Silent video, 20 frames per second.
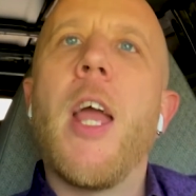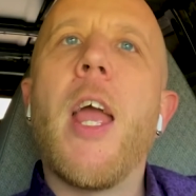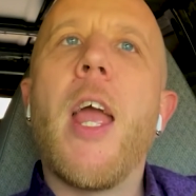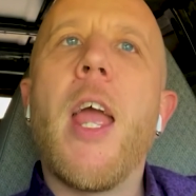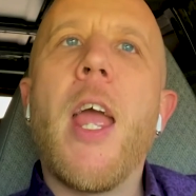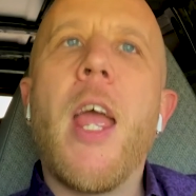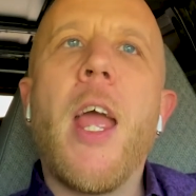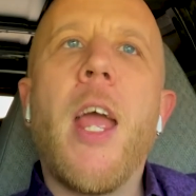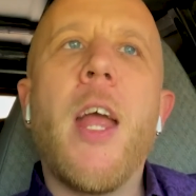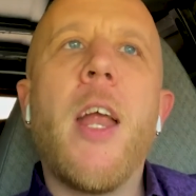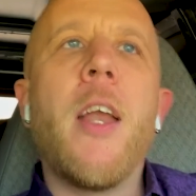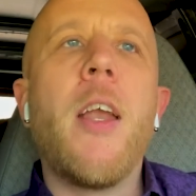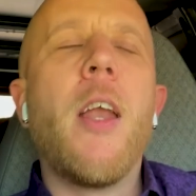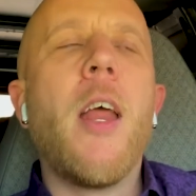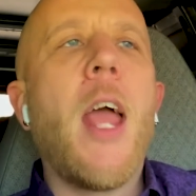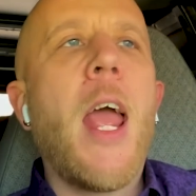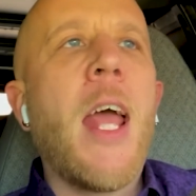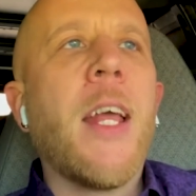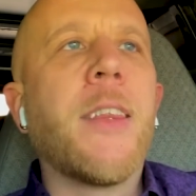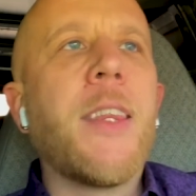And
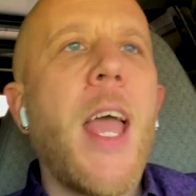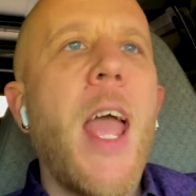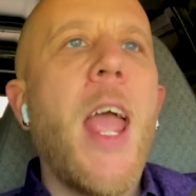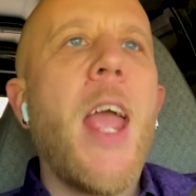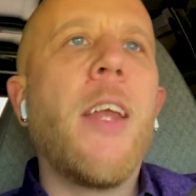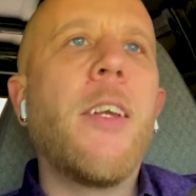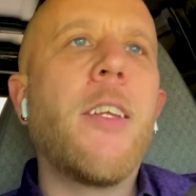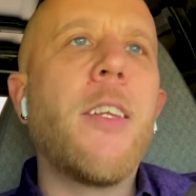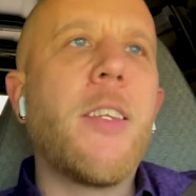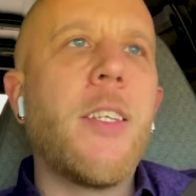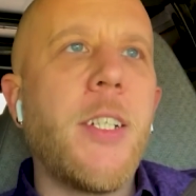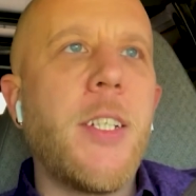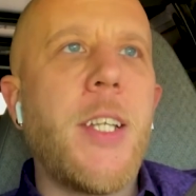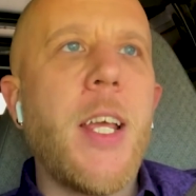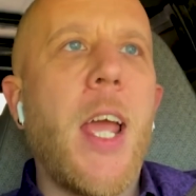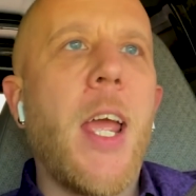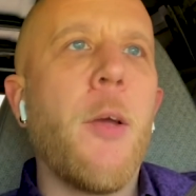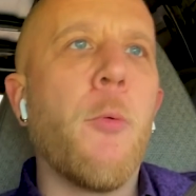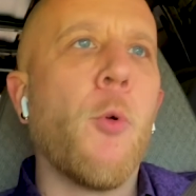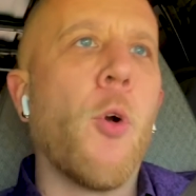at the end of the
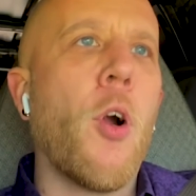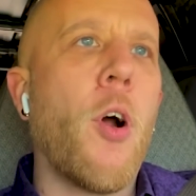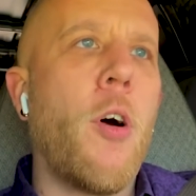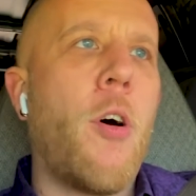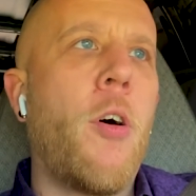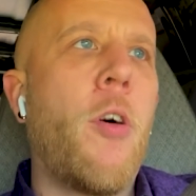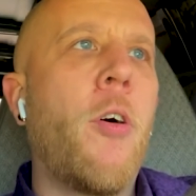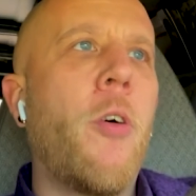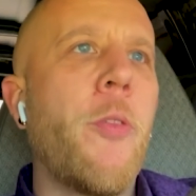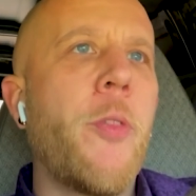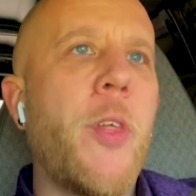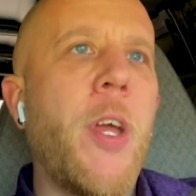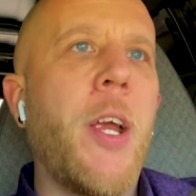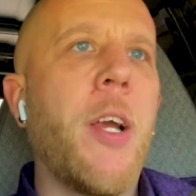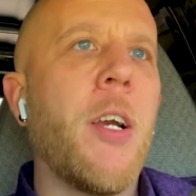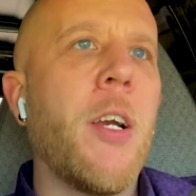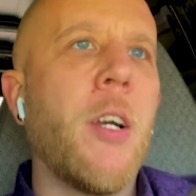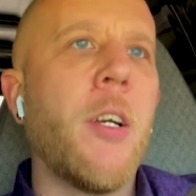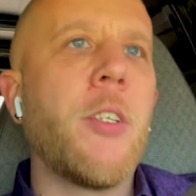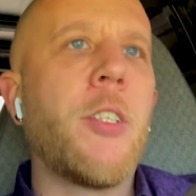day, we're all
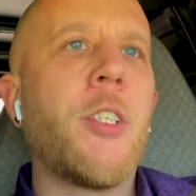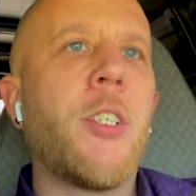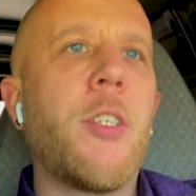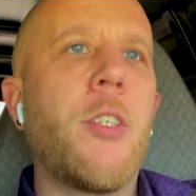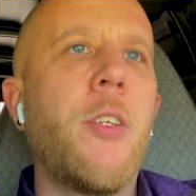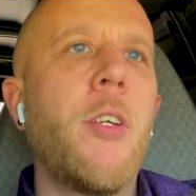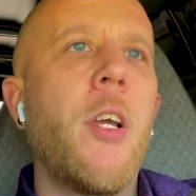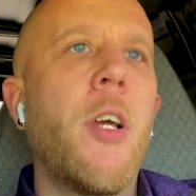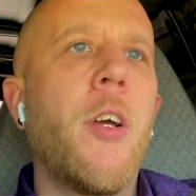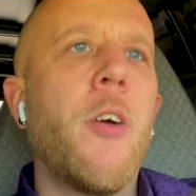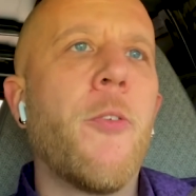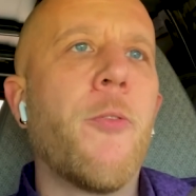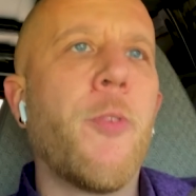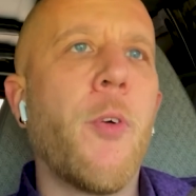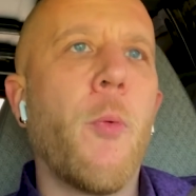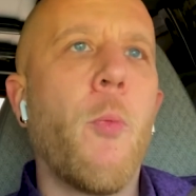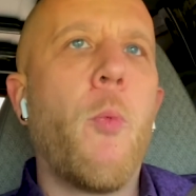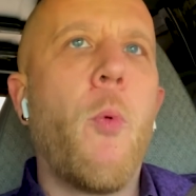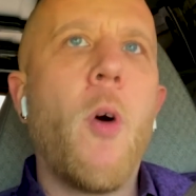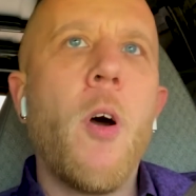there
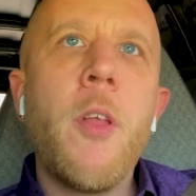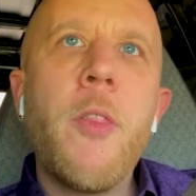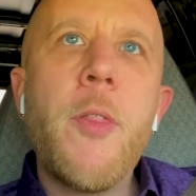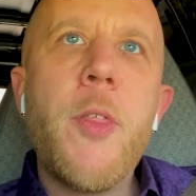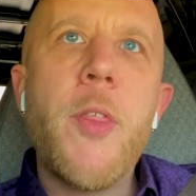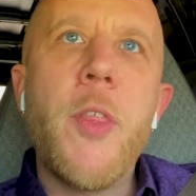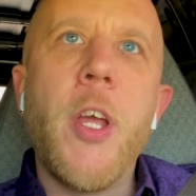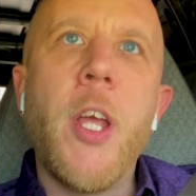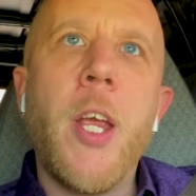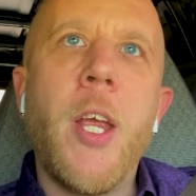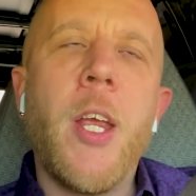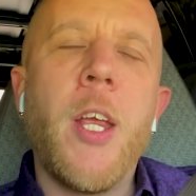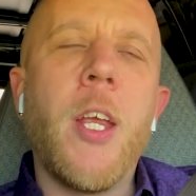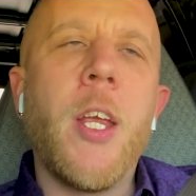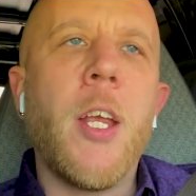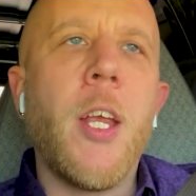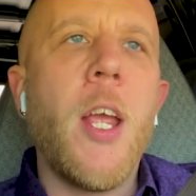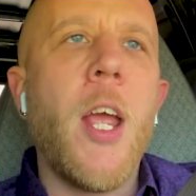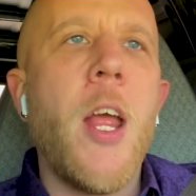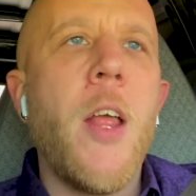for one thing,
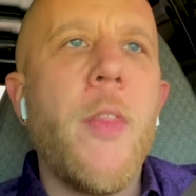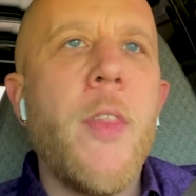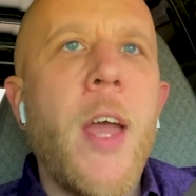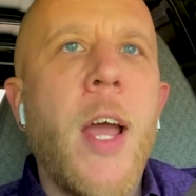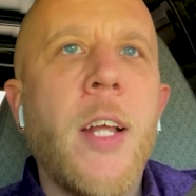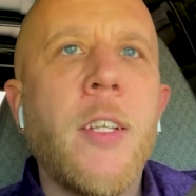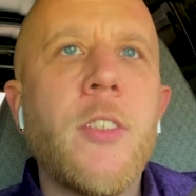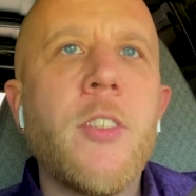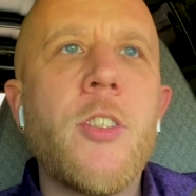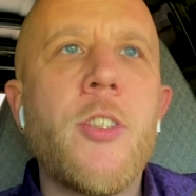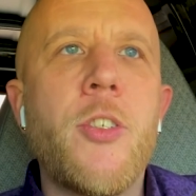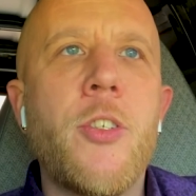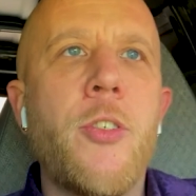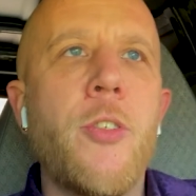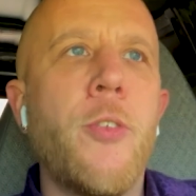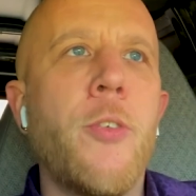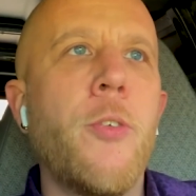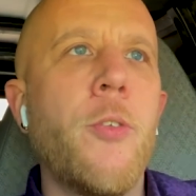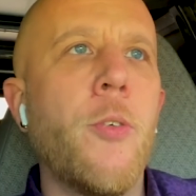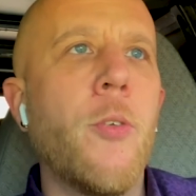and that's to
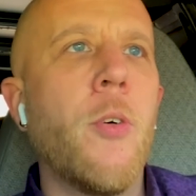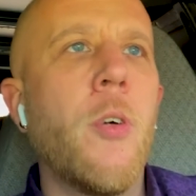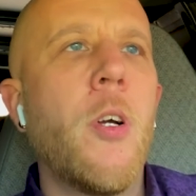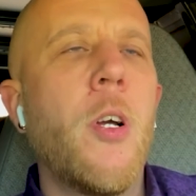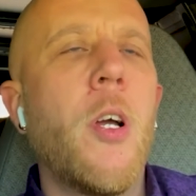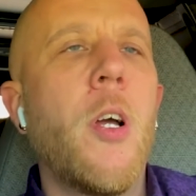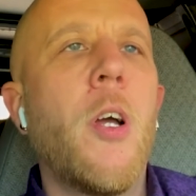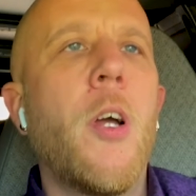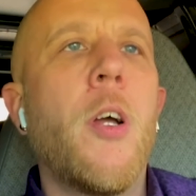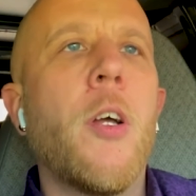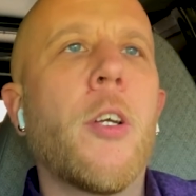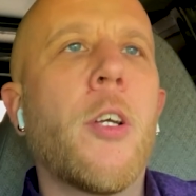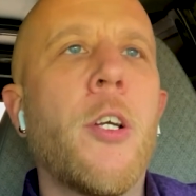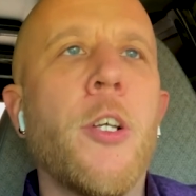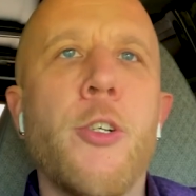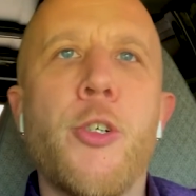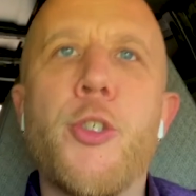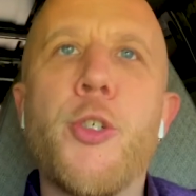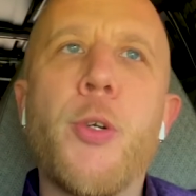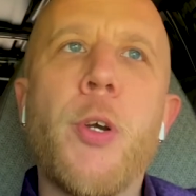
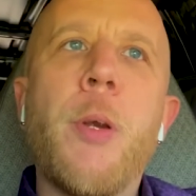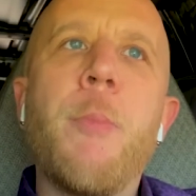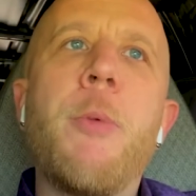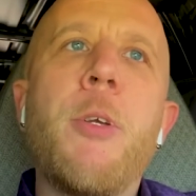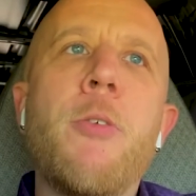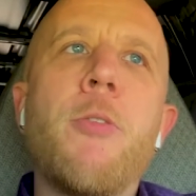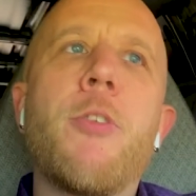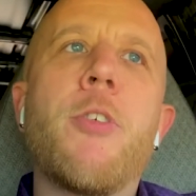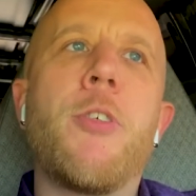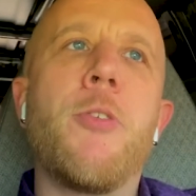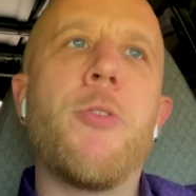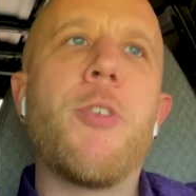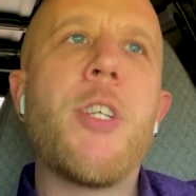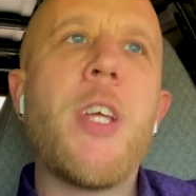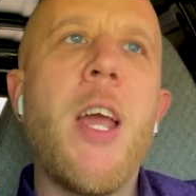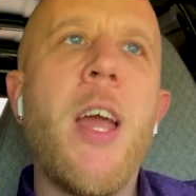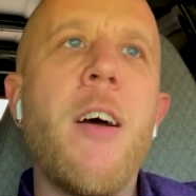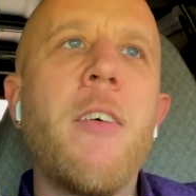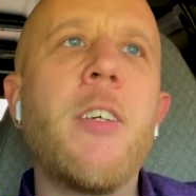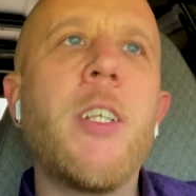contribute to
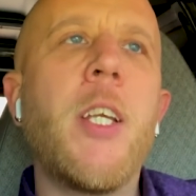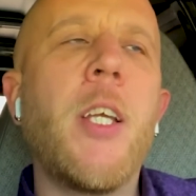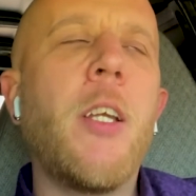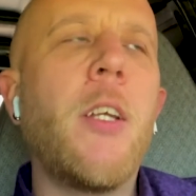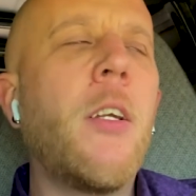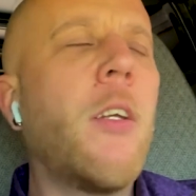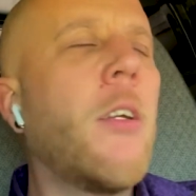telling